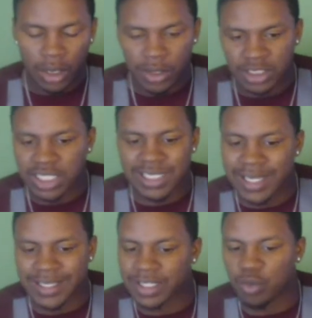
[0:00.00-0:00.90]
the
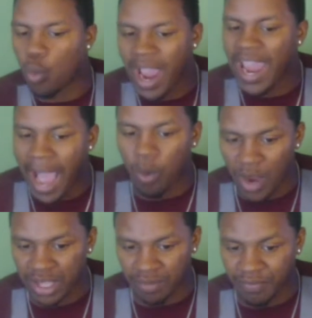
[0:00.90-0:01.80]
statistics way
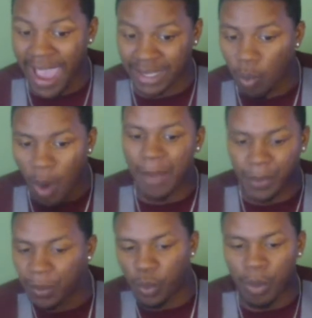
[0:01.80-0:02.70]
outweigh the fact that
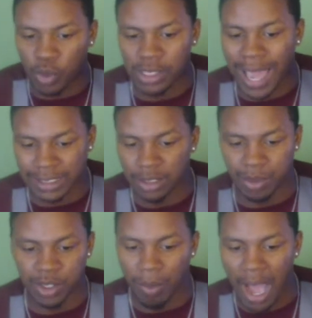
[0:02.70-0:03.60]
white people are more likely to
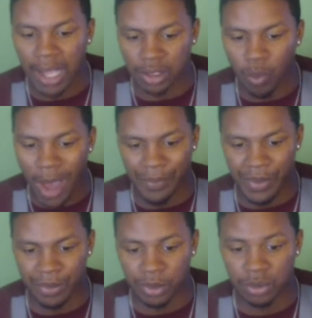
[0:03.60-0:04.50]
be killed by other white
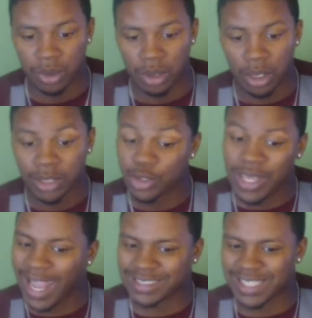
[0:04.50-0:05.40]
people. So
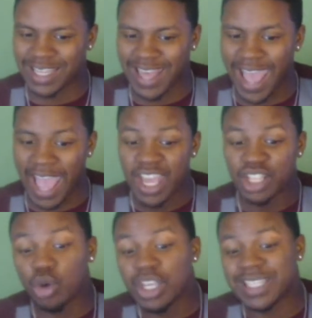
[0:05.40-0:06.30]
you can't say
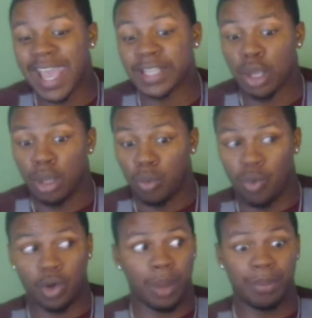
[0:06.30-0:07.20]
that. So he says,
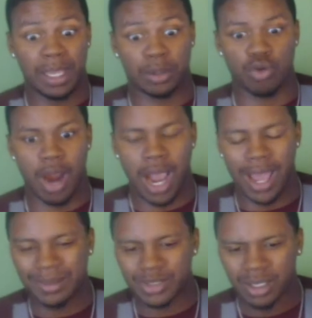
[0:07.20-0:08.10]
well, commit
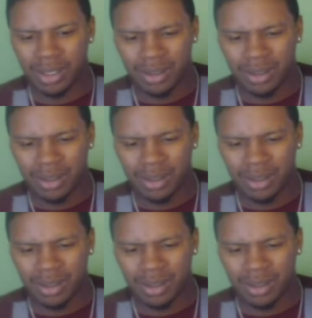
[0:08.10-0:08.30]
crimes.